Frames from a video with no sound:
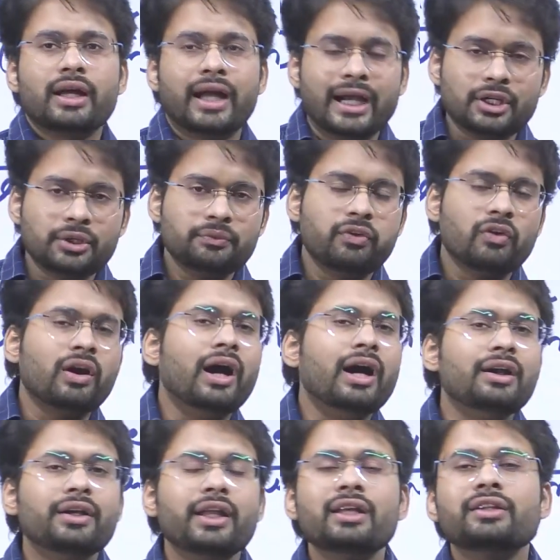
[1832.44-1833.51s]
And for
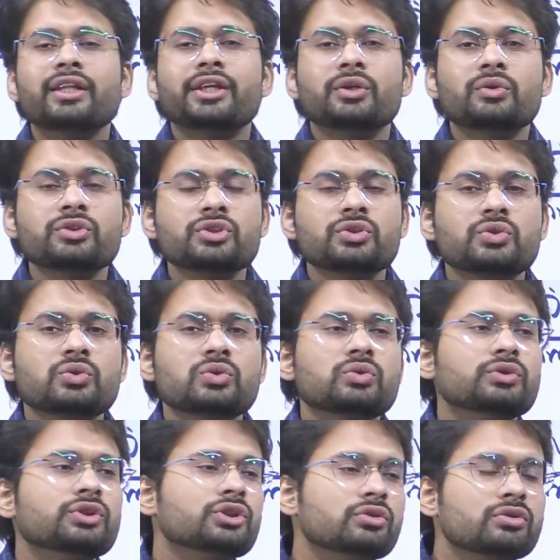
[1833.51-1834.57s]
hunting, they used
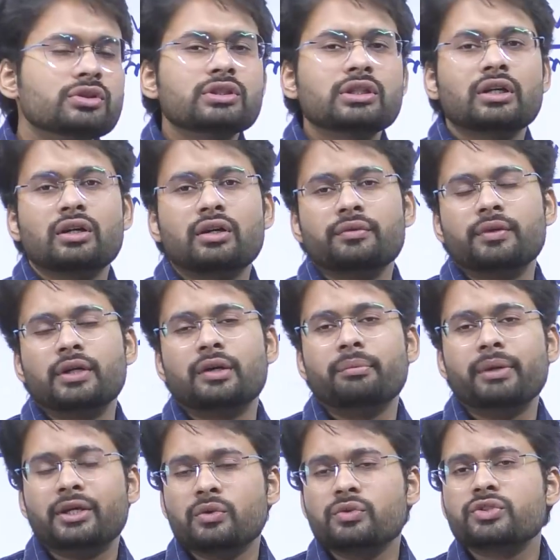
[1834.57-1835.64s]
to
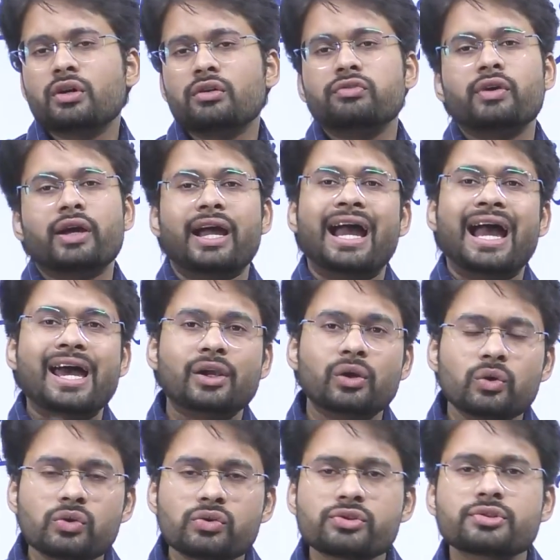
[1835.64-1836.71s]
make use of
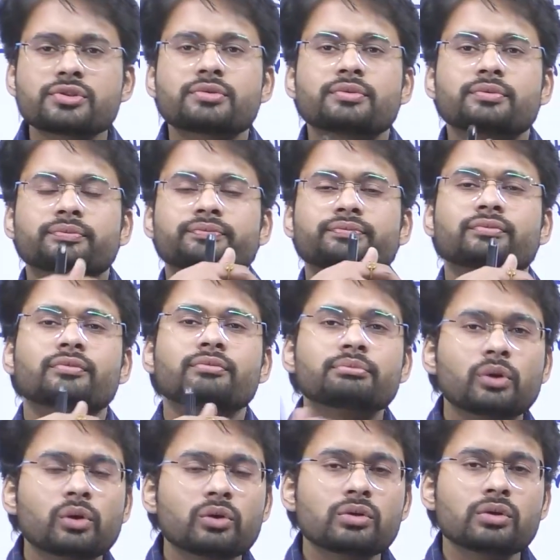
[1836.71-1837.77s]
arrows,
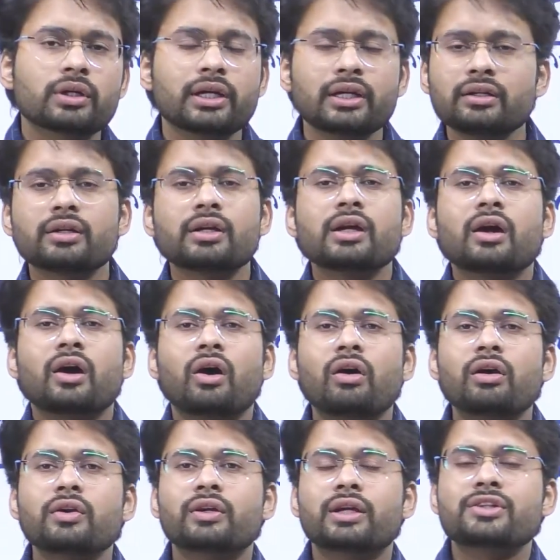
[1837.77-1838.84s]
bow,
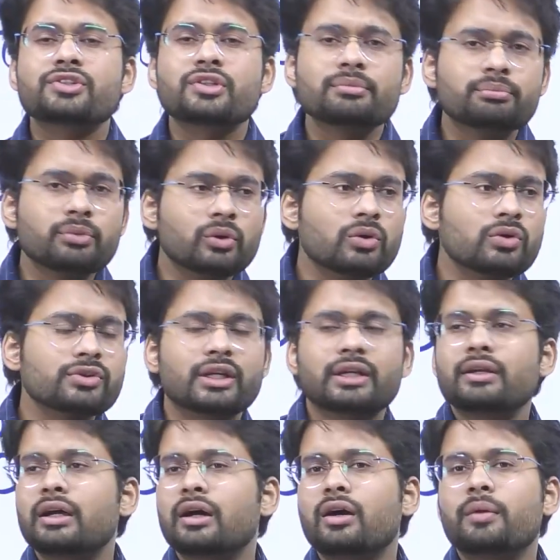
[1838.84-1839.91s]
or you can say bows,
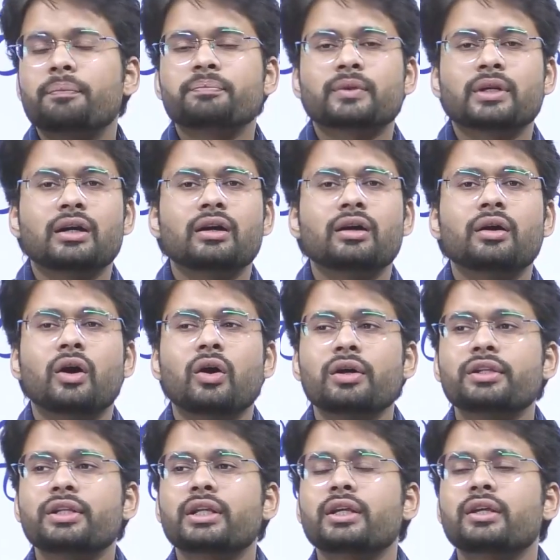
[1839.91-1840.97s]
and
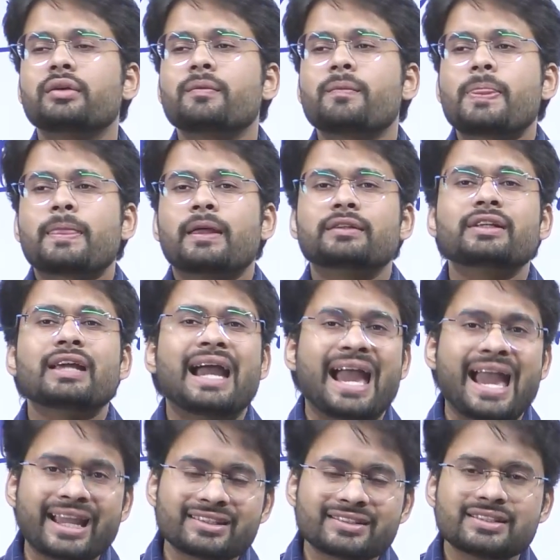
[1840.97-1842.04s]
or the
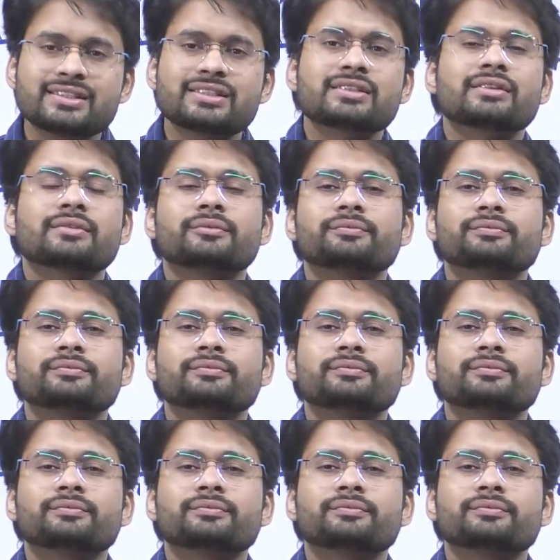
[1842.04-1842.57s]
axes,